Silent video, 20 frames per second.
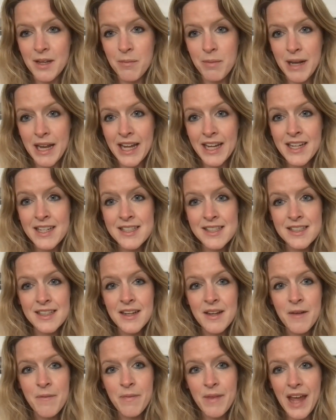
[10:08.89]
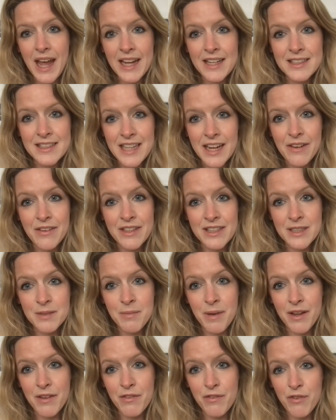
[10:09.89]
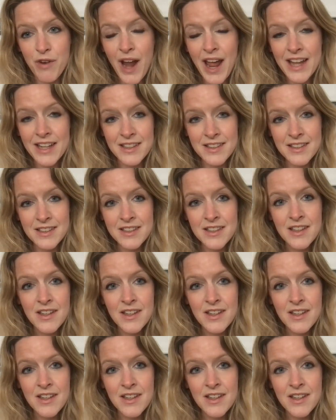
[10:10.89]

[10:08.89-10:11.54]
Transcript: place and Derin's my friend,